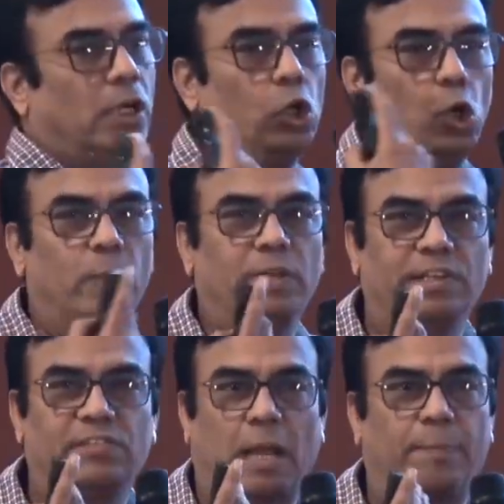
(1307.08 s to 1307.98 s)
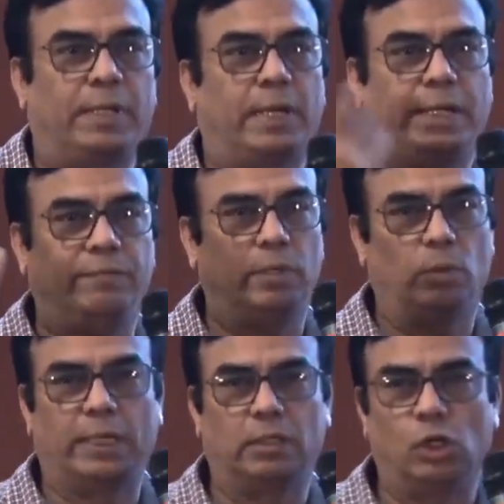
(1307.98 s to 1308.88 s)
the global risk appetite, we
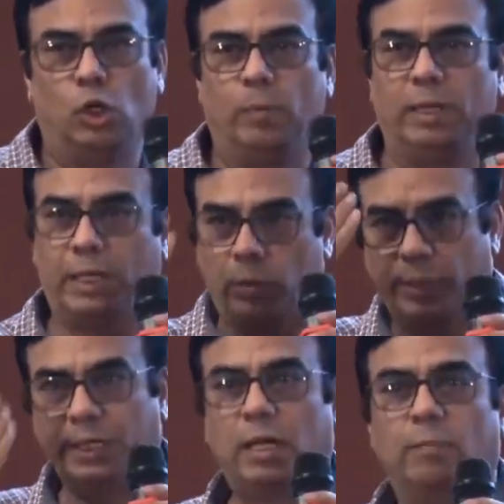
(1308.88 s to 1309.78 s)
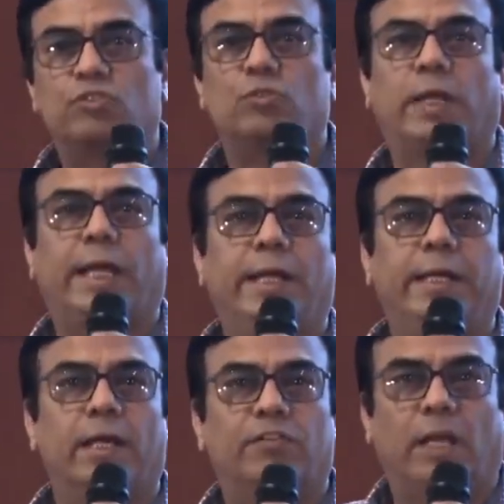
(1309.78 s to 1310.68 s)
look at the global liquidity, comes to the
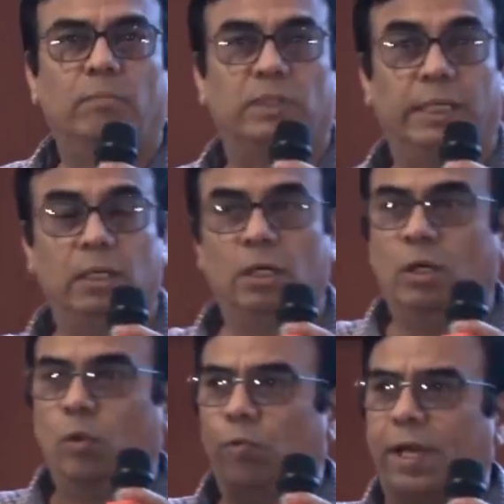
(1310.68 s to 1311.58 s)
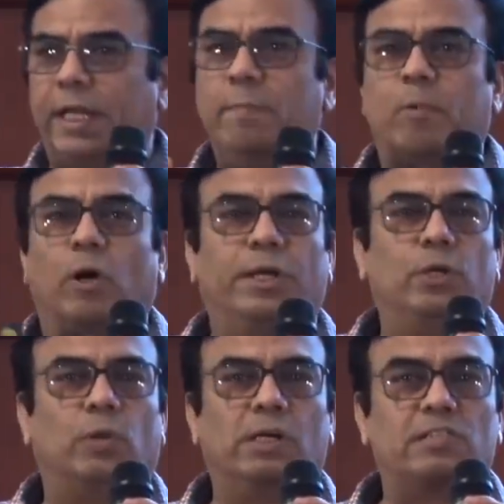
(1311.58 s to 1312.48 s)
India, same thing. Very important
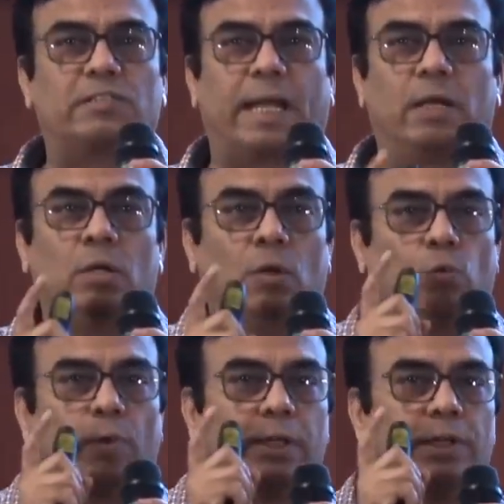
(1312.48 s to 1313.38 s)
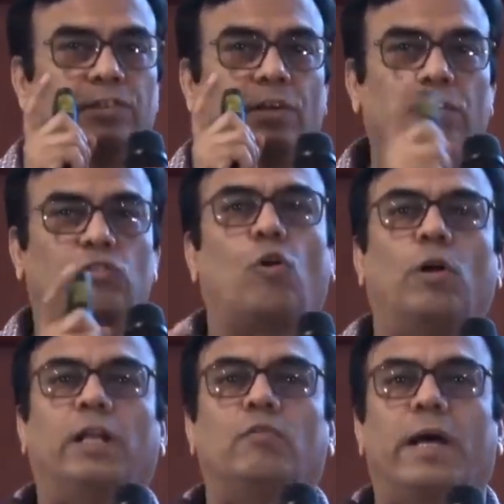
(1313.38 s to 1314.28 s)
to understand whether it's a risk
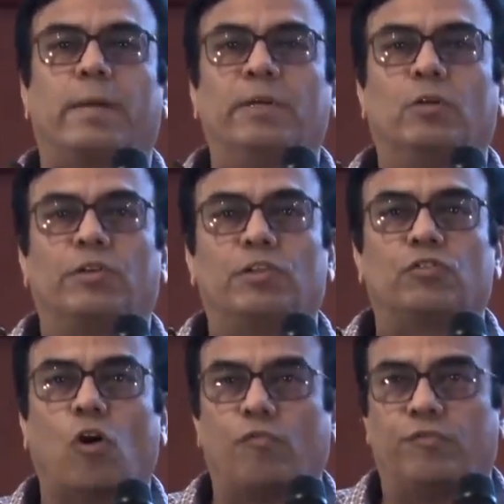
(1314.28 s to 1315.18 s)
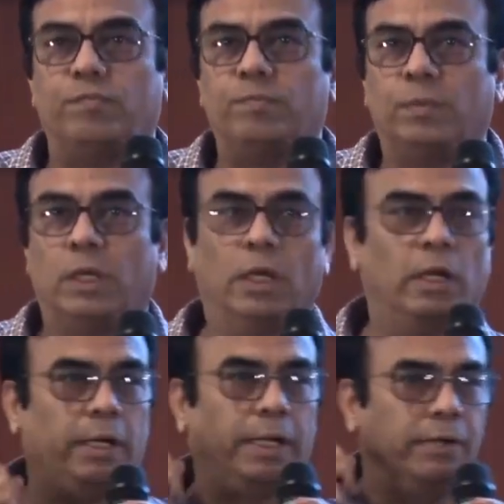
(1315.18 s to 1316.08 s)
on environment or risk off.
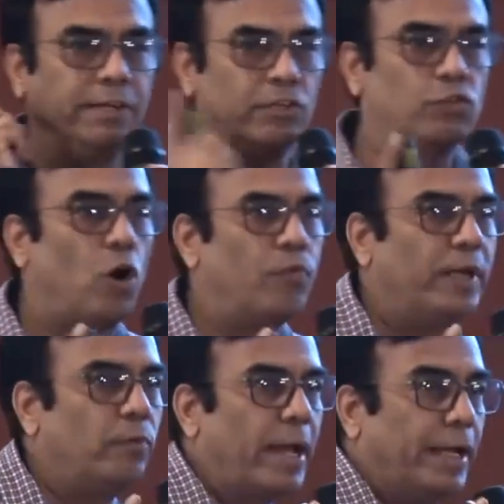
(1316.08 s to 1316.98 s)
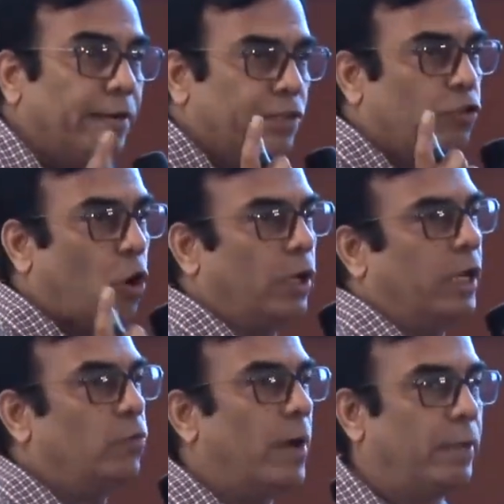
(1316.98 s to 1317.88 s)
In risk on
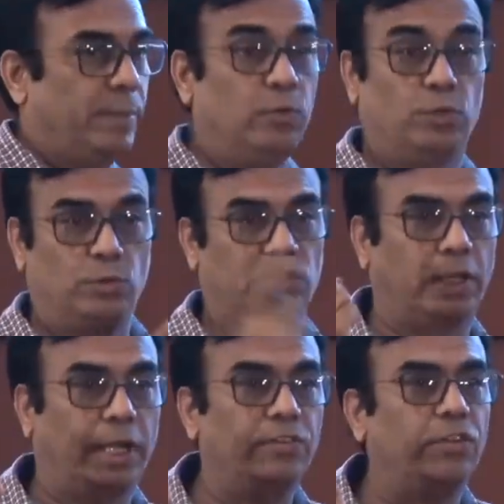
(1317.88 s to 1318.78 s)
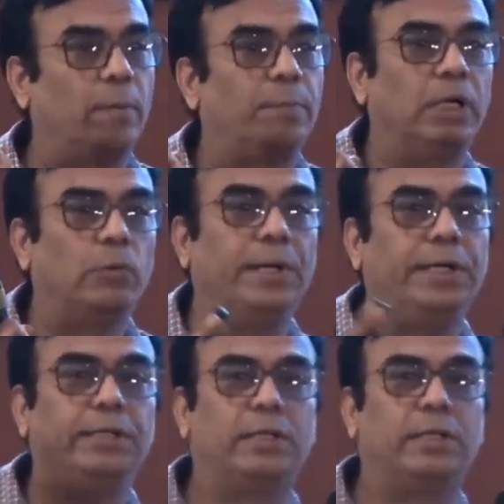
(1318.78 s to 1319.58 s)
environment, which was the case in April 20